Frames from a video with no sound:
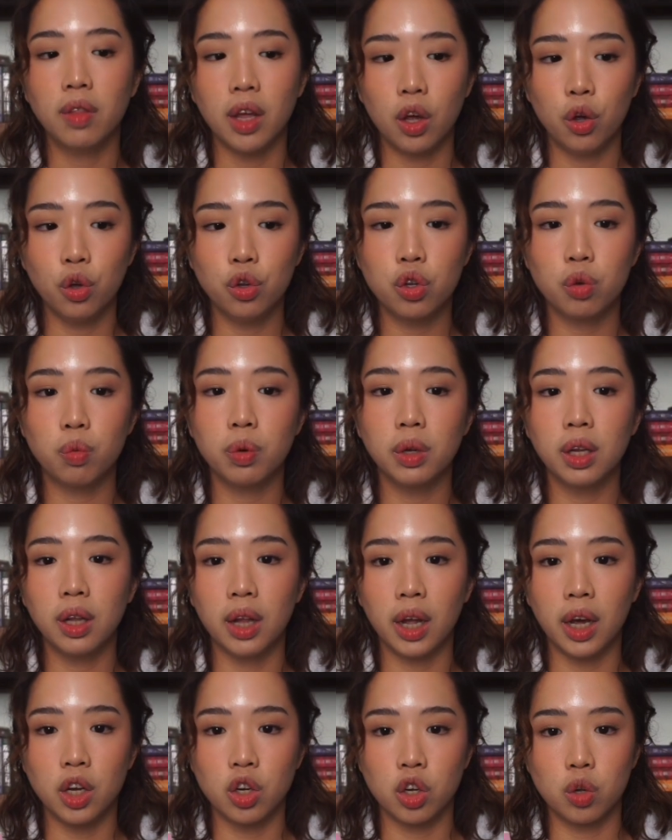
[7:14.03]
They used to really
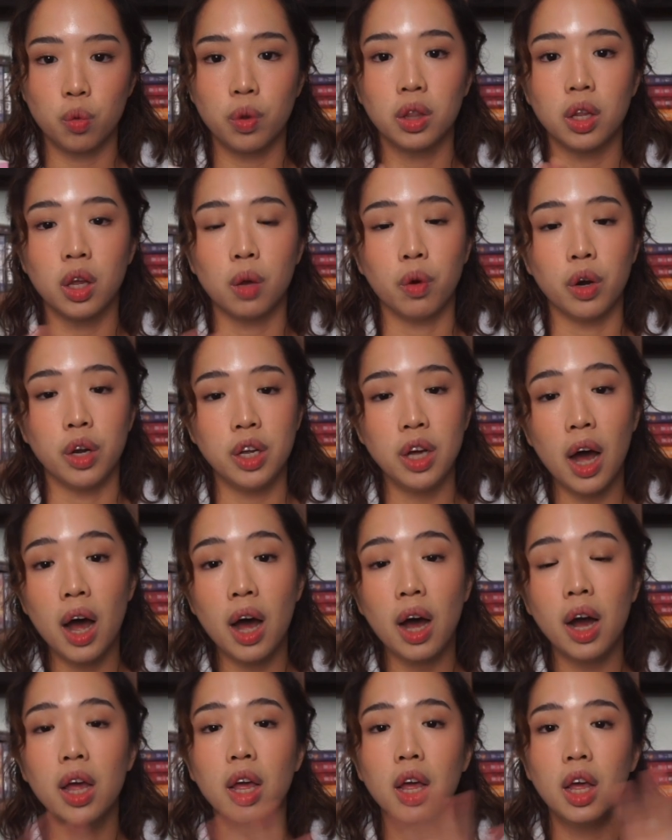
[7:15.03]
like each other when they were
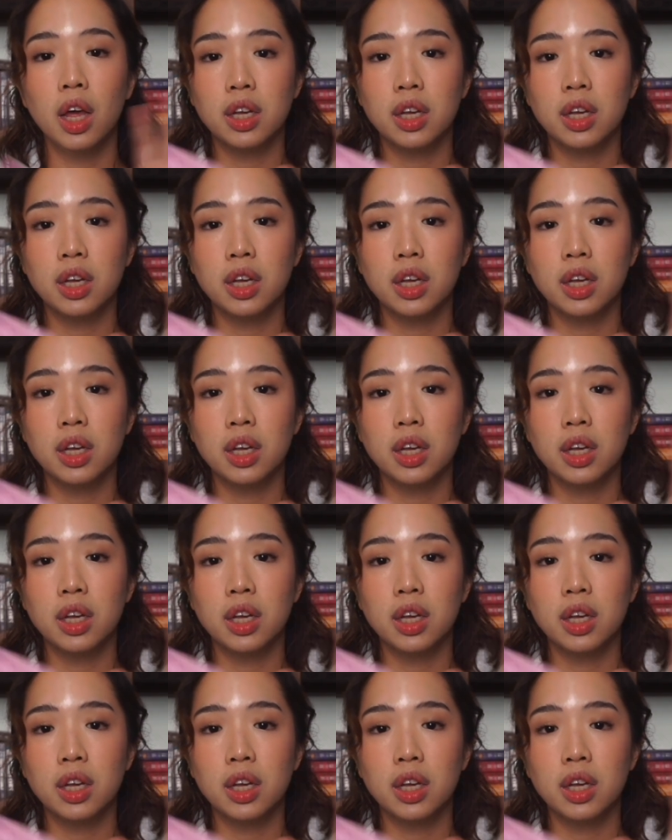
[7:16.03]
young.